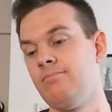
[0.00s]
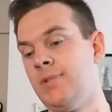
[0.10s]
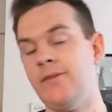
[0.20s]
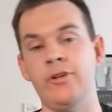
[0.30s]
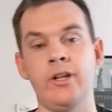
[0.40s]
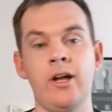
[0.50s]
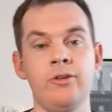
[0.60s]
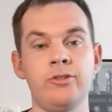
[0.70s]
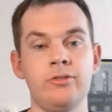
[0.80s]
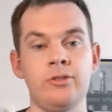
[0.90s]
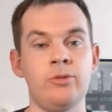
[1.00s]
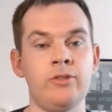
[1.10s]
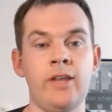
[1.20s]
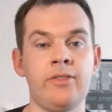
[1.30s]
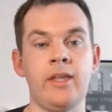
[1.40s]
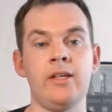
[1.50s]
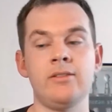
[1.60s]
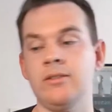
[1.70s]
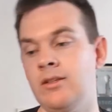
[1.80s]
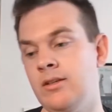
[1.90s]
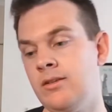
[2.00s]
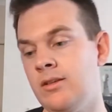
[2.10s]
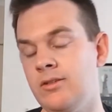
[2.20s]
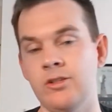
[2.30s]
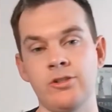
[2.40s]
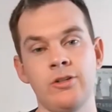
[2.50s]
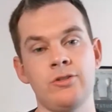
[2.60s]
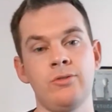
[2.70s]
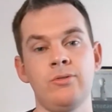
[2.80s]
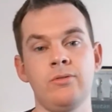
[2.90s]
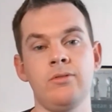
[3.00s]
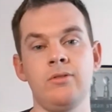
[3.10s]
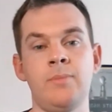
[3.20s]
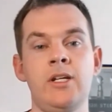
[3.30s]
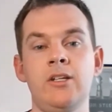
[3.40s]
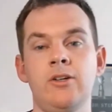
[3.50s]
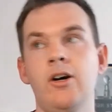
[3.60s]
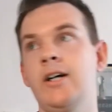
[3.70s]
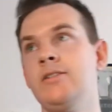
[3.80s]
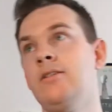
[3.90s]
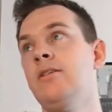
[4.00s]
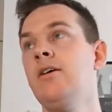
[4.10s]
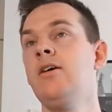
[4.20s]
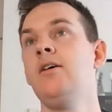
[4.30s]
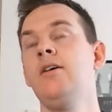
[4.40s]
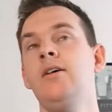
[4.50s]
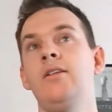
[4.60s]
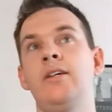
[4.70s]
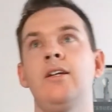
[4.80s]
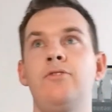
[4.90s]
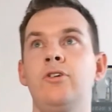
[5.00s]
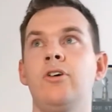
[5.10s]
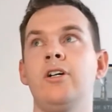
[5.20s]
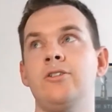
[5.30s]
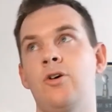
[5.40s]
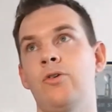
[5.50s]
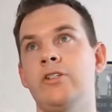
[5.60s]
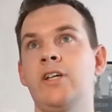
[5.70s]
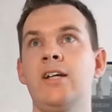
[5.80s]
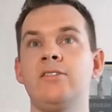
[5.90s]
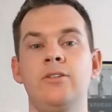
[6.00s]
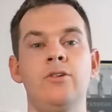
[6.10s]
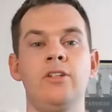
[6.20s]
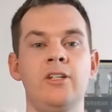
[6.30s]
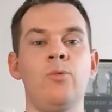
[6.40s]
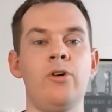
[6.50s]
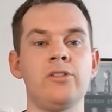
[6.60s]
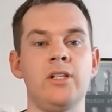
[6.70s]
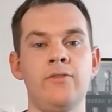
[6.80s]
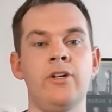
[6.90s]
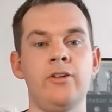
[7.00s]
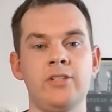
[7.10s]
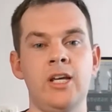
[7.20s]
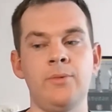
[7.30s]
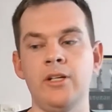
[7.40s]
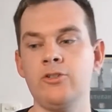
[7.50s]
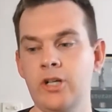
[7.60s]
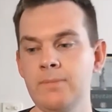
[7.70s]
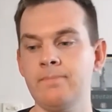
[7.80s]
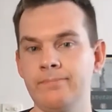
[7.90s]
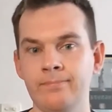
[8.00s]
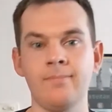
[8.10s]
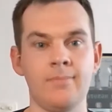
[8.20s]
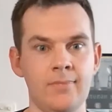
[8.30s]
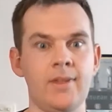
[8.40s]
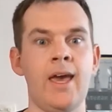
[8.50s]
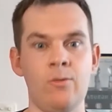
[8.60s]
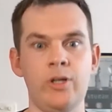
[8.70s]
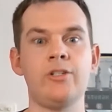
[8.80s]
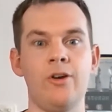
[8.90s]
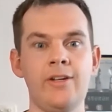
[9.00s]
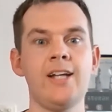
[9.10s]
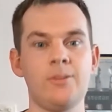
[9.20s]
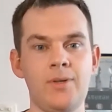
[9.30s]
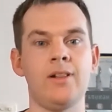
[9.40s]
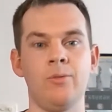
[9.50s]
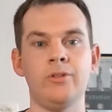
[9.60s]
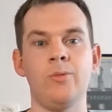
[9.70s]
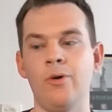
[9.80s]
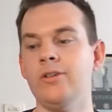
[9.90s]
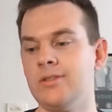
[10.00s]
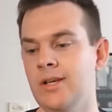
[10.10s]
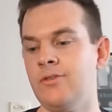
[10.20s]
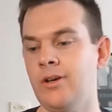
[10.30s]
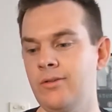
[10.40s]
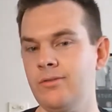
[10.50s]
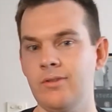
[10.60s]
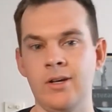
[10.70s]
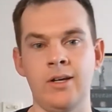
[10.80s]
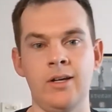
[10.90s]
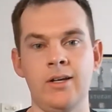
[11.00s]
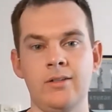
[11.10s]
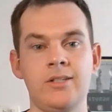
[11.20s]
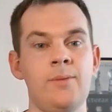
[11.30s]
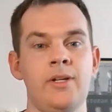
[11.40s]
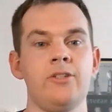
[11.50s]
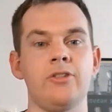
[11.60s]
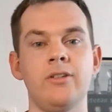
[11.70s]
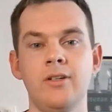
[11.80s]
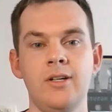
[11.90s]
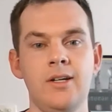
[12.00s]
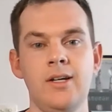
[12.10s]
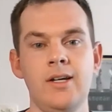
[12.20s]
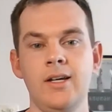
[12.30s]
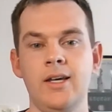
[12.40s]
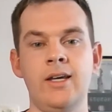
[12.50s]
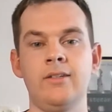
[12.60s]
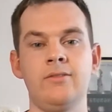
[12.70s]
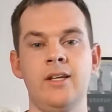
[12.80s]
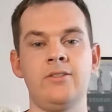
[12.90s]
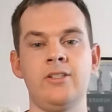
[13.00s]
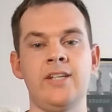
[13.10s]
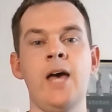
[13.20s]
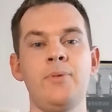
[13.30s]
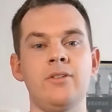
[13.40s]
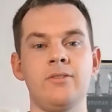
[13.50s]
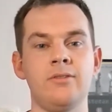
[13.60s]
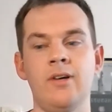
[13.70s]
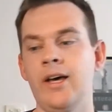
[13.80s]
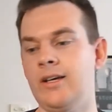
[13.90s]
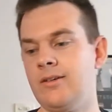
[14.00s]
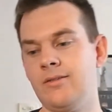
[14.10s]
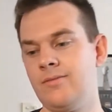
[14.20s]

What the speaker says: 11-0, doing great things, and the social media guys and the NFL guys called us out and said, "Oh, they're the worst 11-0 team in history," and we turned out to be the worst 11-0 team in history. It just happened. Like,